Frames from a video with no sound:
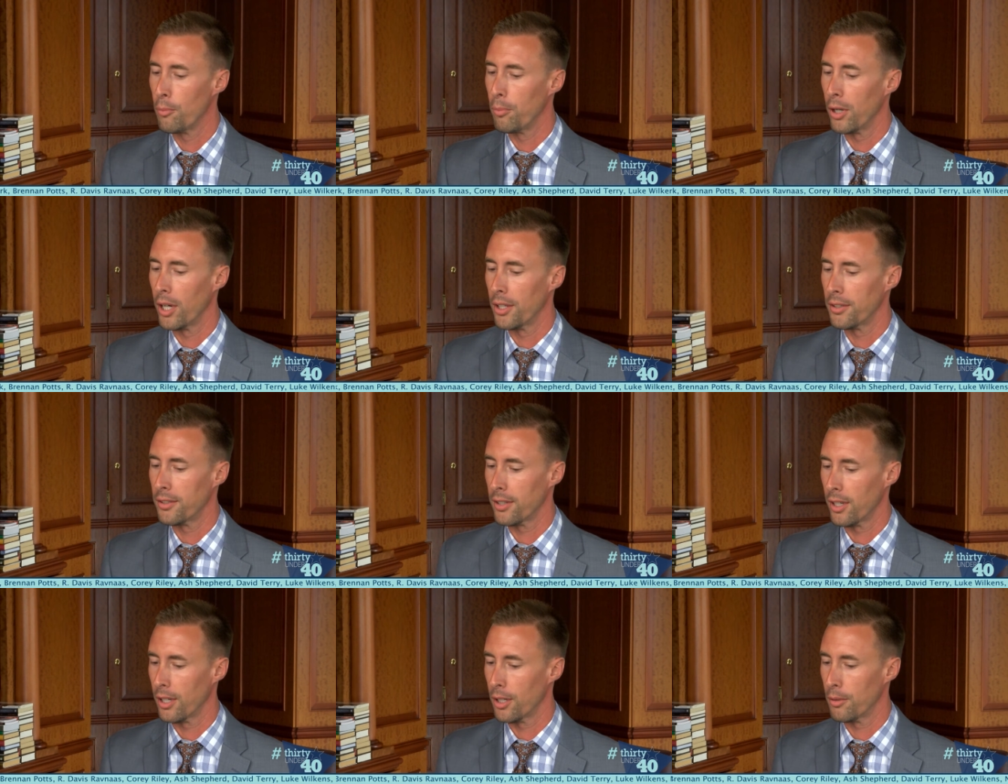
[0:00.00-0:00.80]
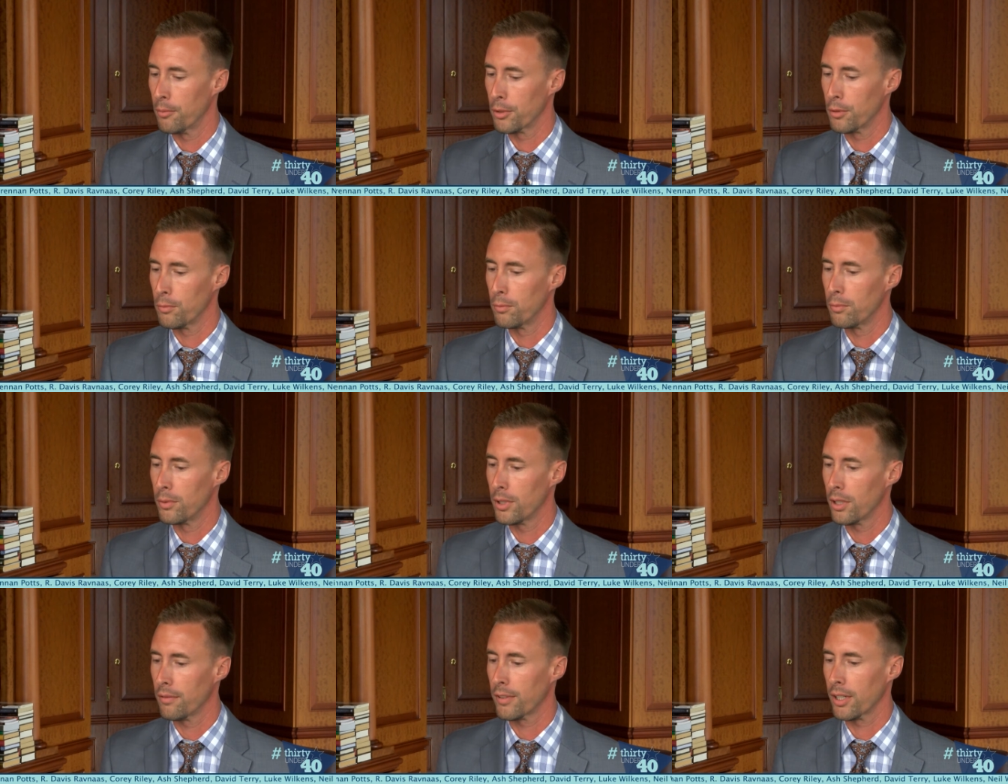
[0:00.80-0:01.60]
But uh, you
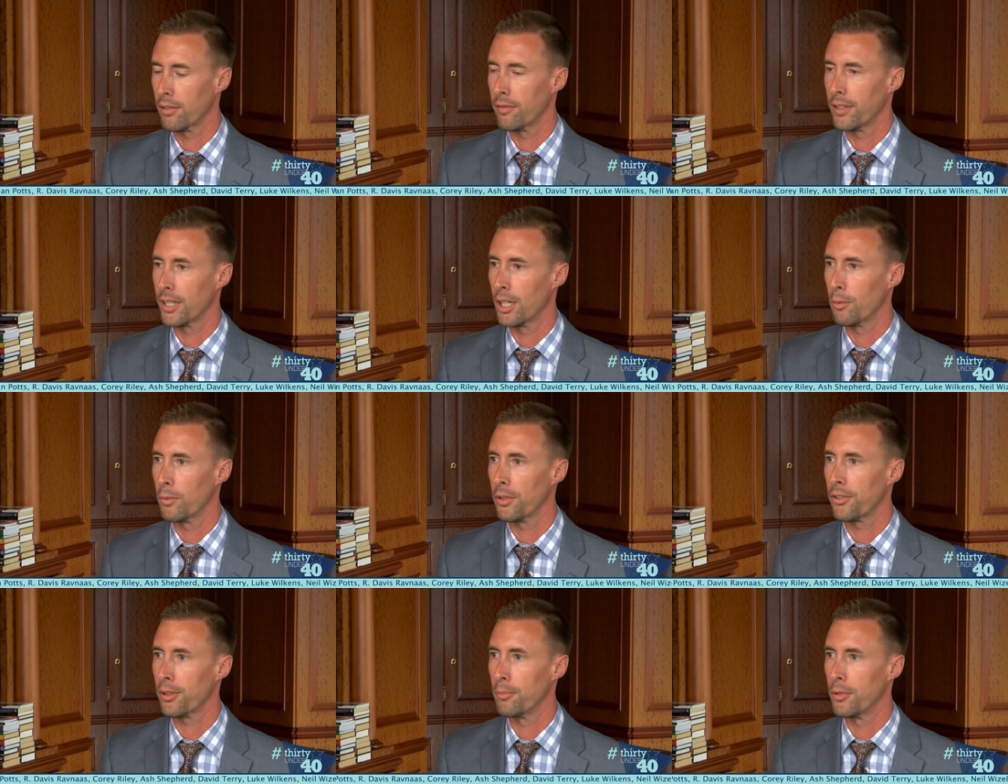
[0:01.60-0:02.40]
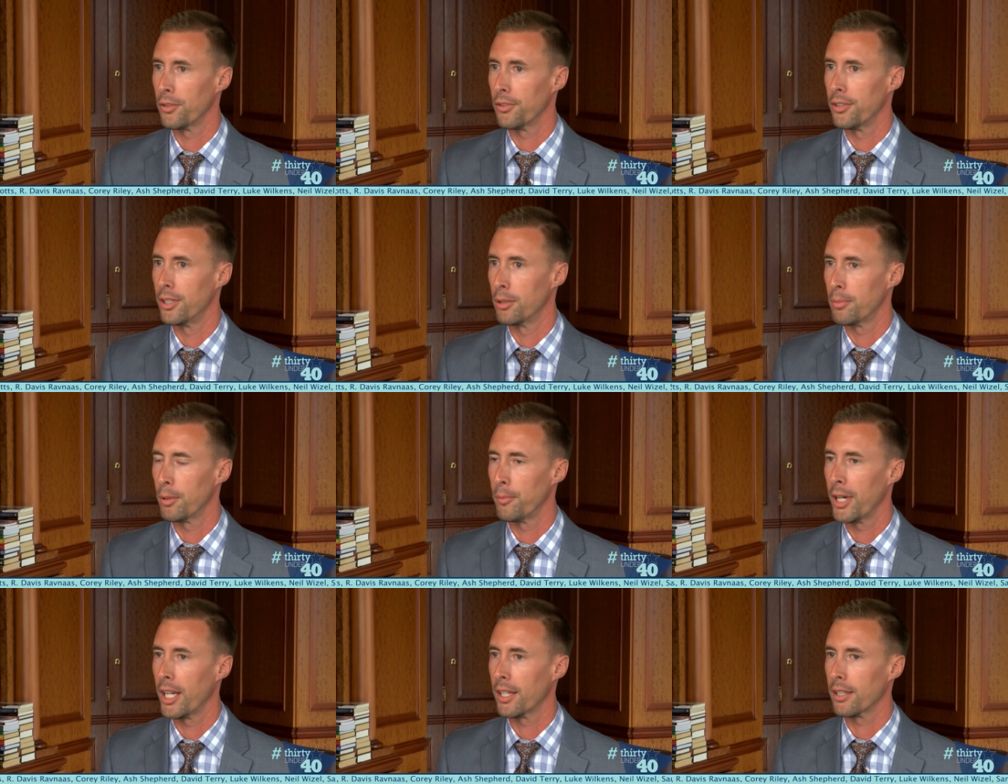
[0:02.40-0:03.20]
really have got to figure out what's the most
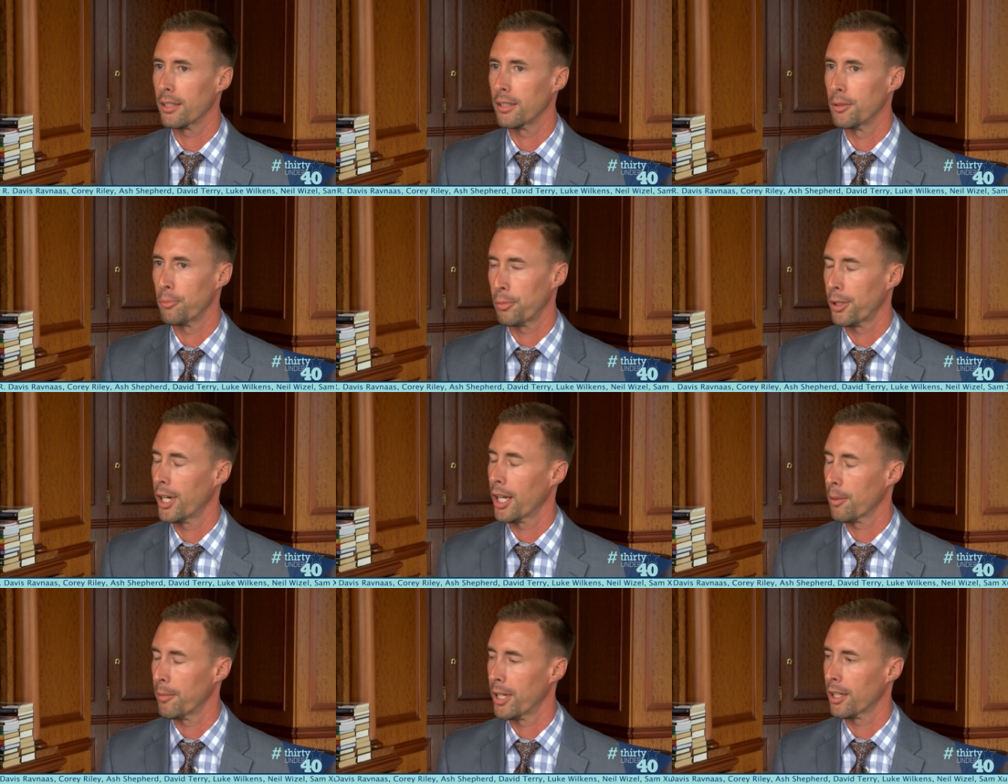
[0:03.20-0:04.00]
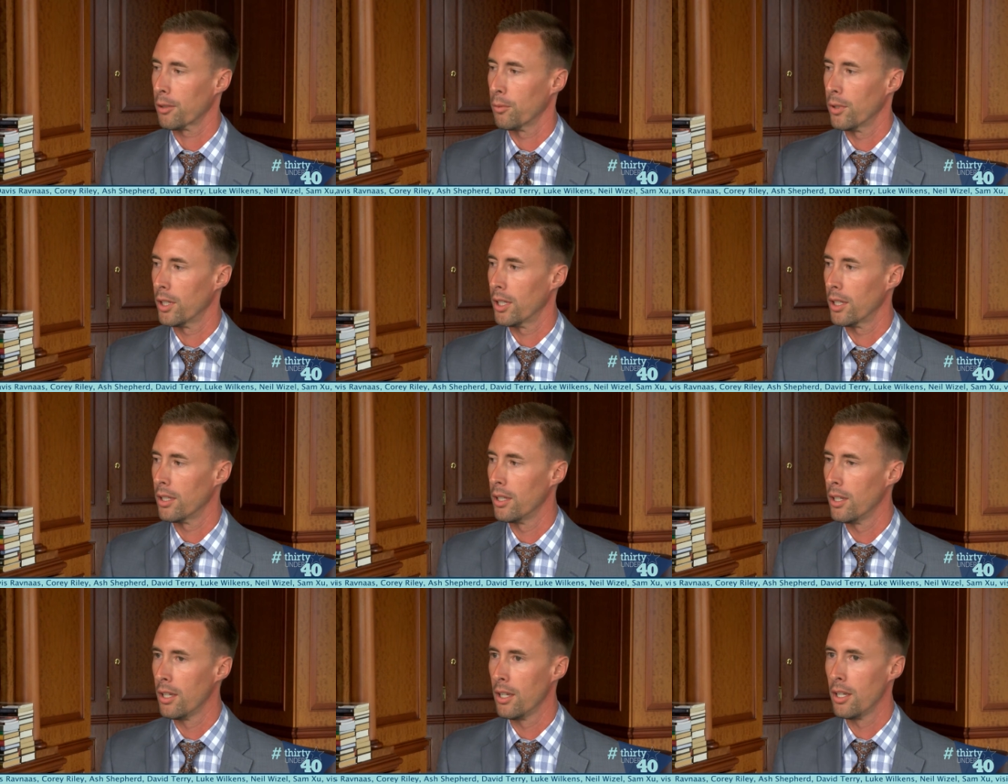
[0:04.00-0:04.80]
diplomatic and pragmatic way
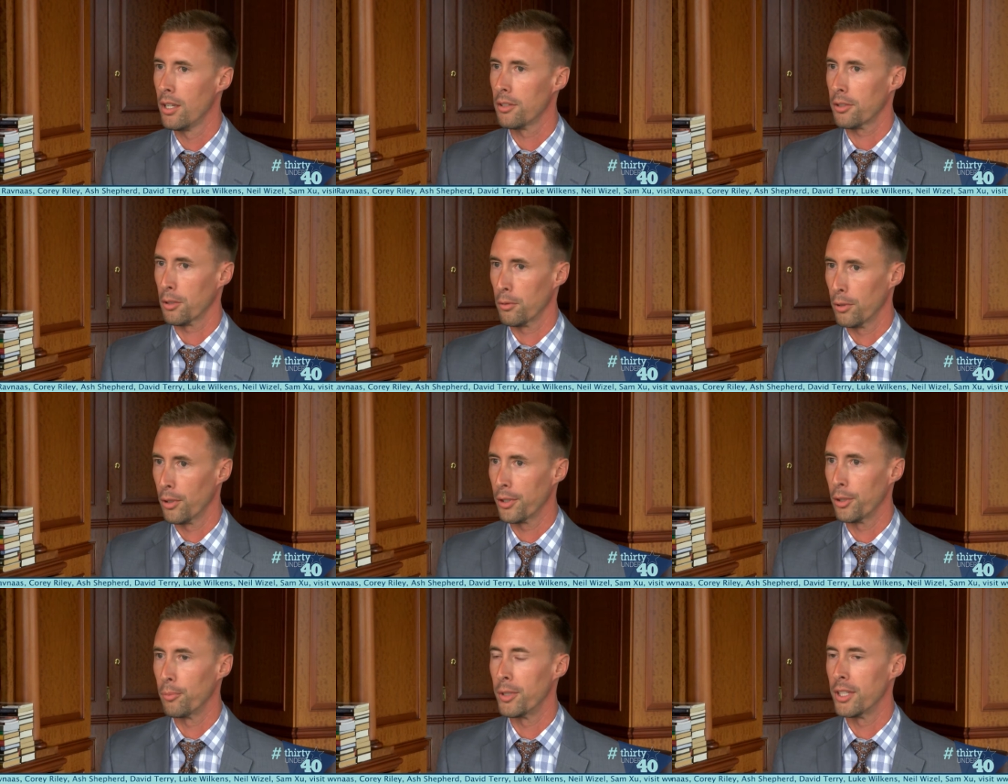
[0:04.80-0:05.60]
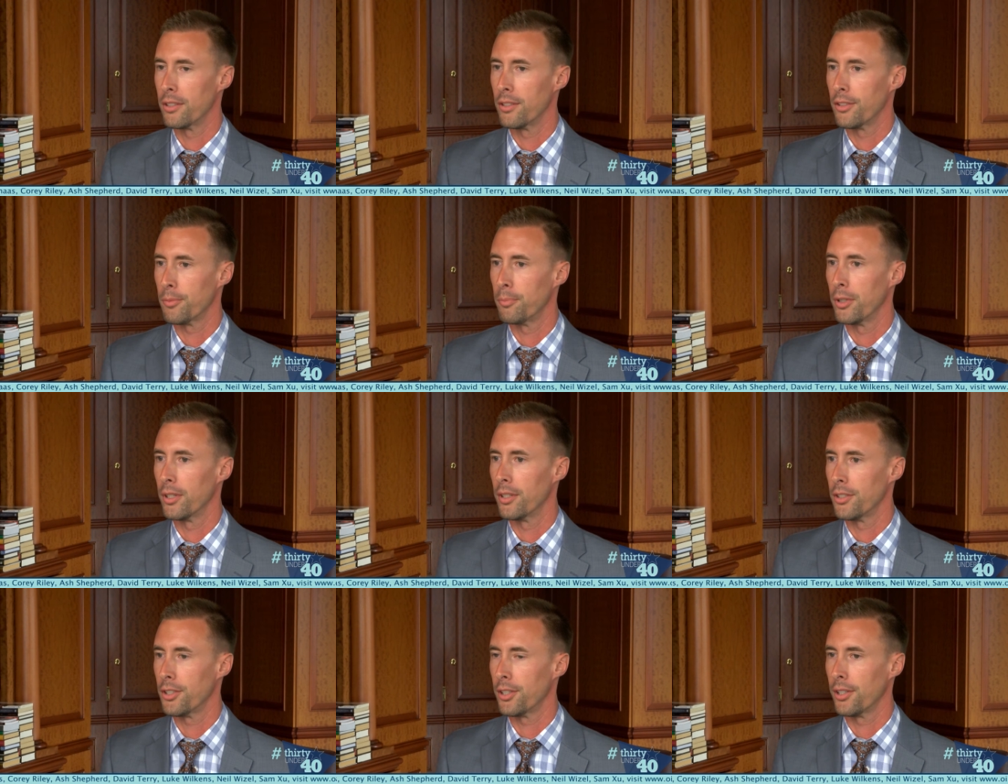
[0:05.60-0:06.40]
to grow your business, but
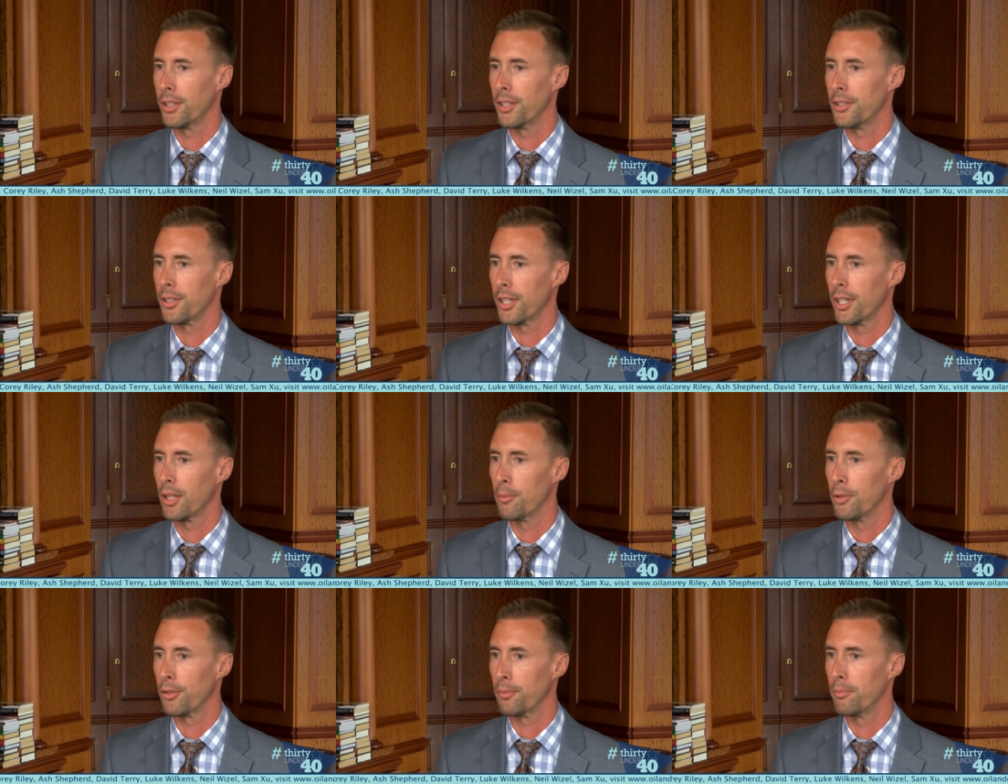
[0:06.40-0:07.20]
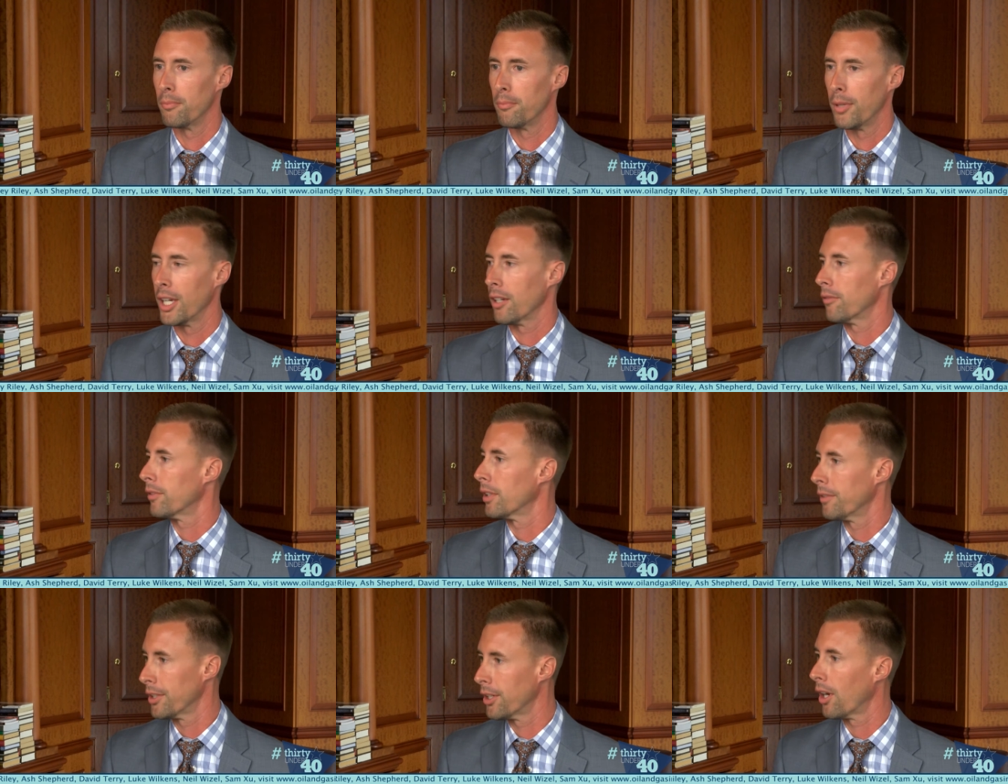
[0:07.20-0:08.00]
ensuring that you're getting the most bang
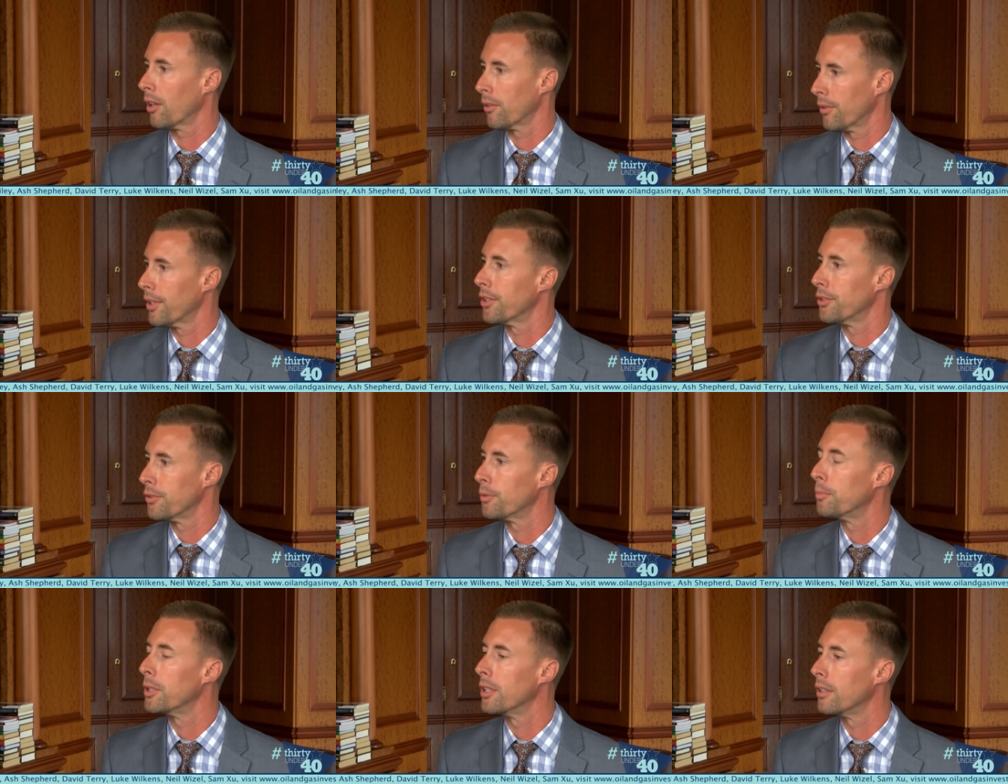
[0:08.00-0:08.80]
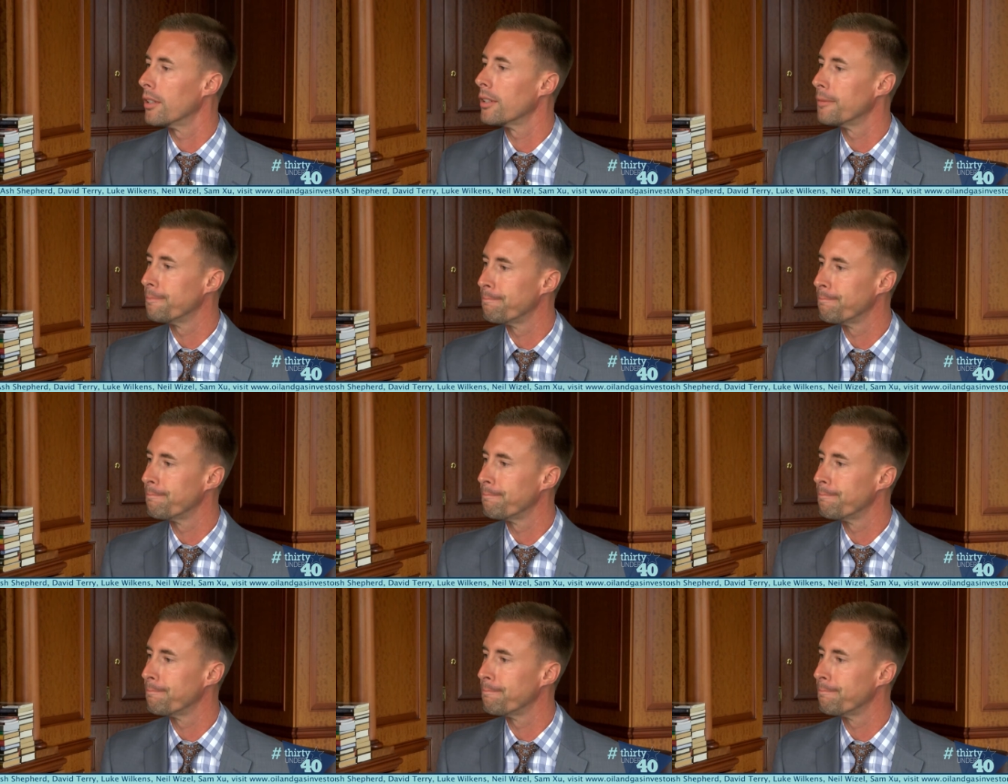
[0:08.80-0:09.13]
for every dollar that you spend.